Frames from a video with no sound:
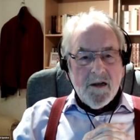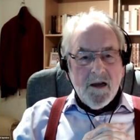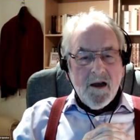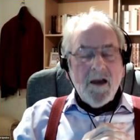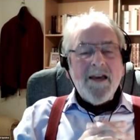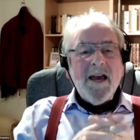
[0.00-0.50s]

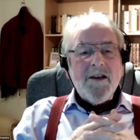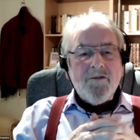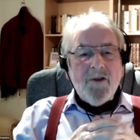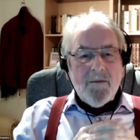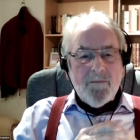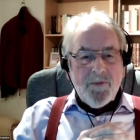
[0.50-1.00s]
I get
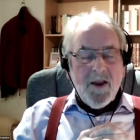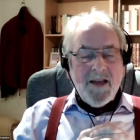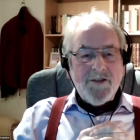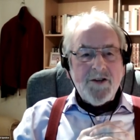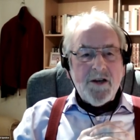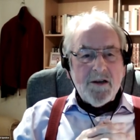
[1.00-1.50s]
great
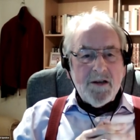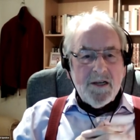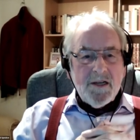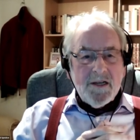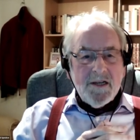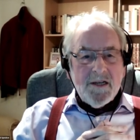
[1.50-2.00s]
pleasure
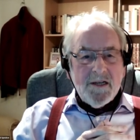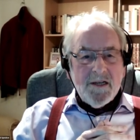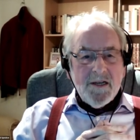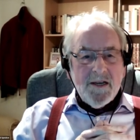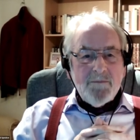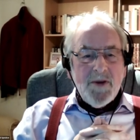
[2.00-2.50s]

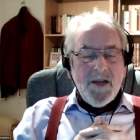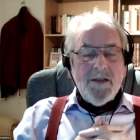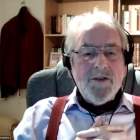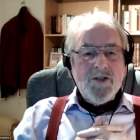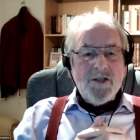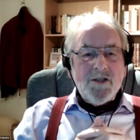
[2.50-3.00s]
in being
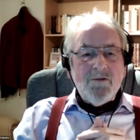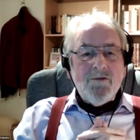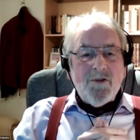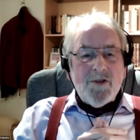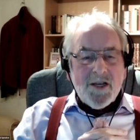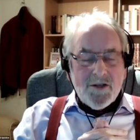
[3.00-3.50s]
the
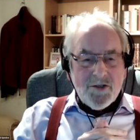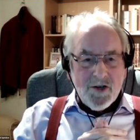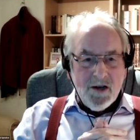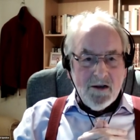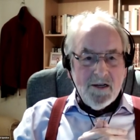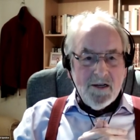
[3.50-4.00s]
school
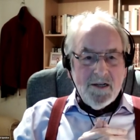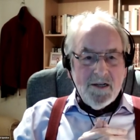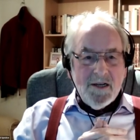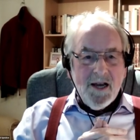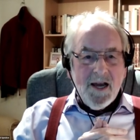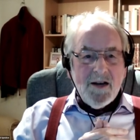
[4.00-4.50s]
teacher
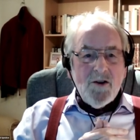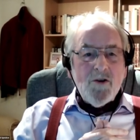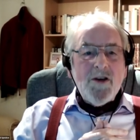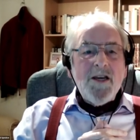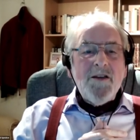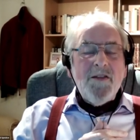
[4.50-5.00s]

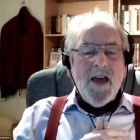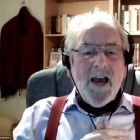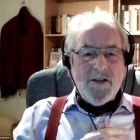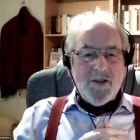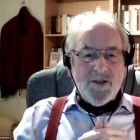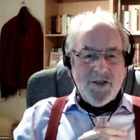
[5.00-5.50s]
looking at the
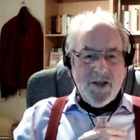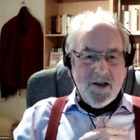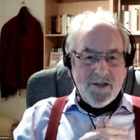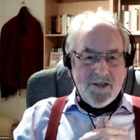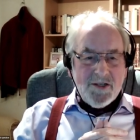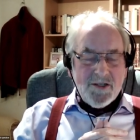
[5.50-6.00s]

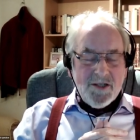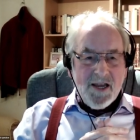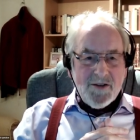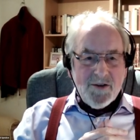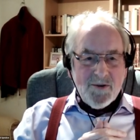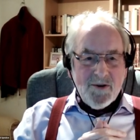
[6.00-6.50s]
exercises
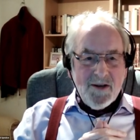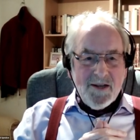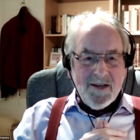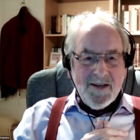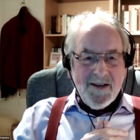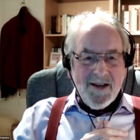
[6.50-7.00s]
they do
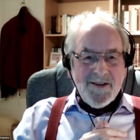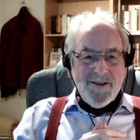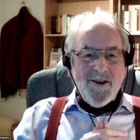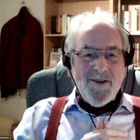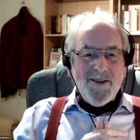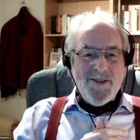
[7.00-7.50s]
and
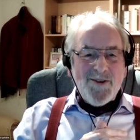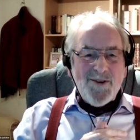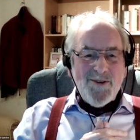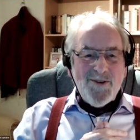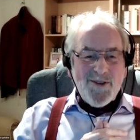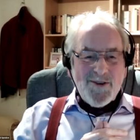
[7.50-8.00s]
going
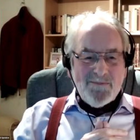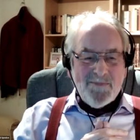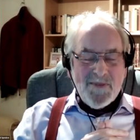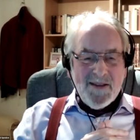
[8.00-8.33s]
through them.